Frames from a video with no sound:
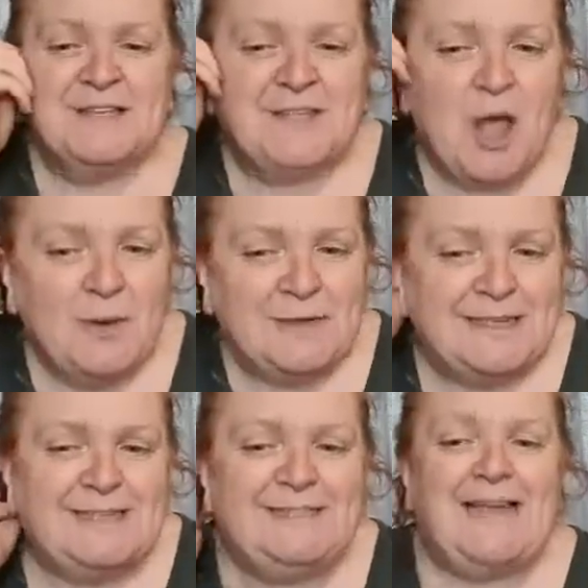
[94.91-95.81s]
So
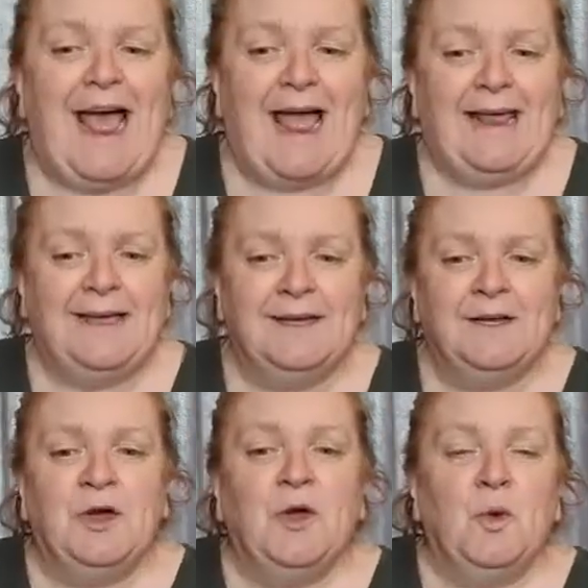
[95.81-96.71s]
today
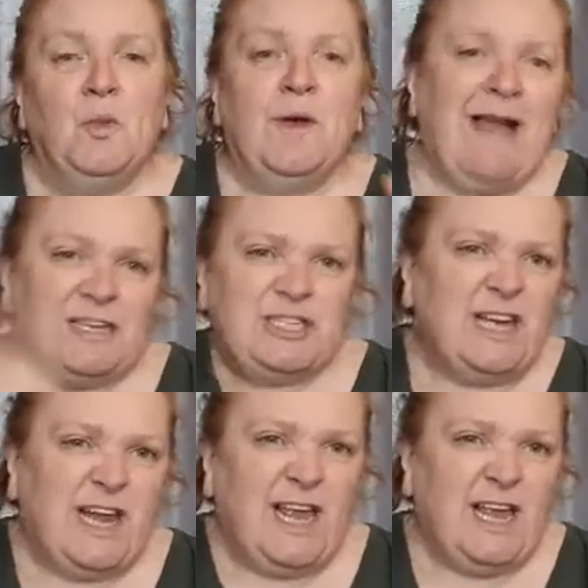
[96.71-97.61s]
we're
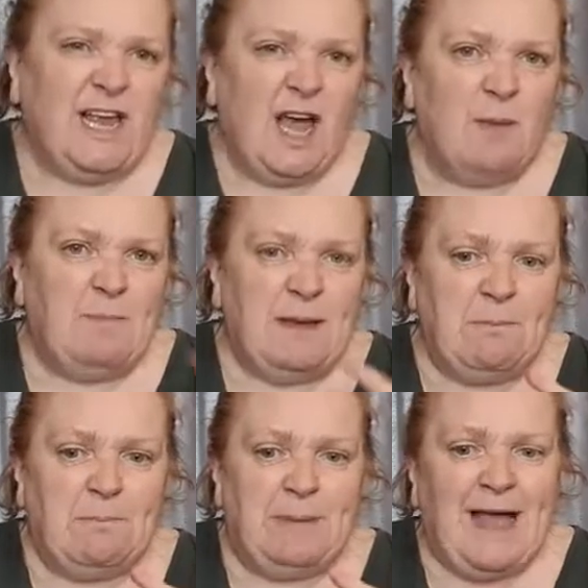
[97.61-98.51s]
actually a bit
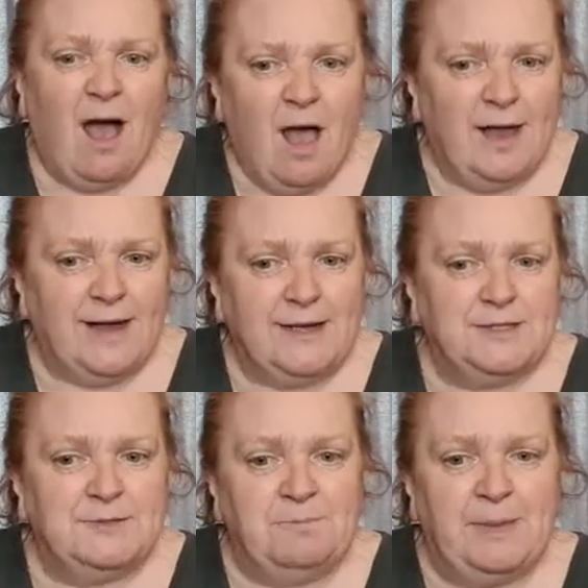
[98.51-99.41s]

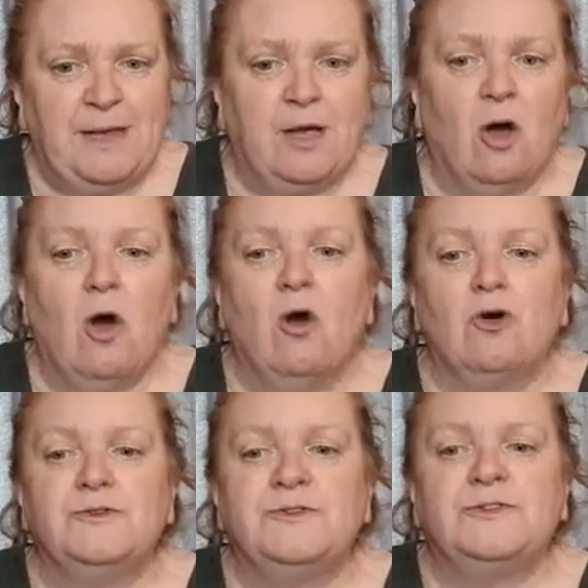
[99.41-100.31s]
behind
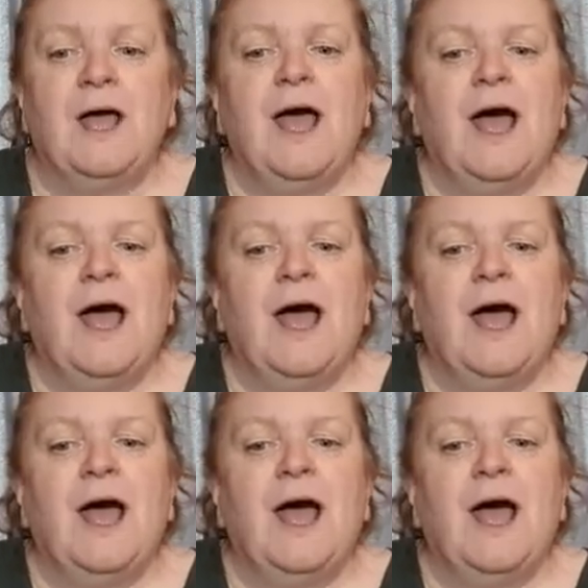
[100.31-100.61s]
because